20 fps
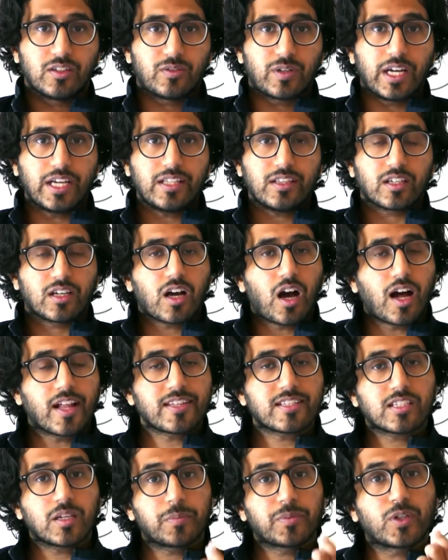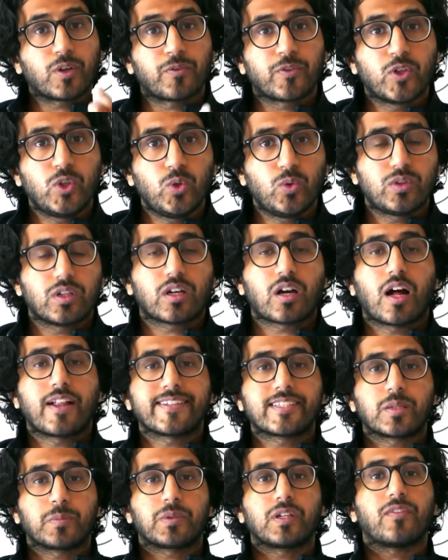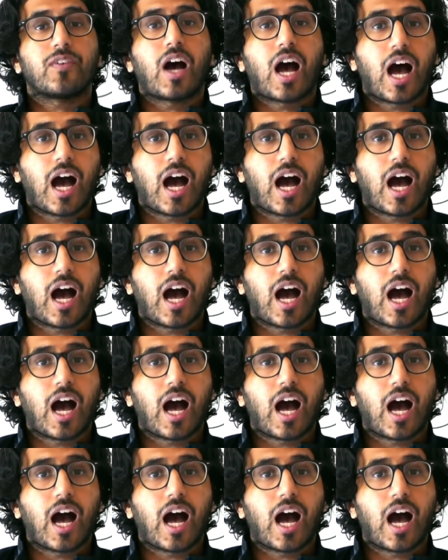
right? The concept of you, the concept of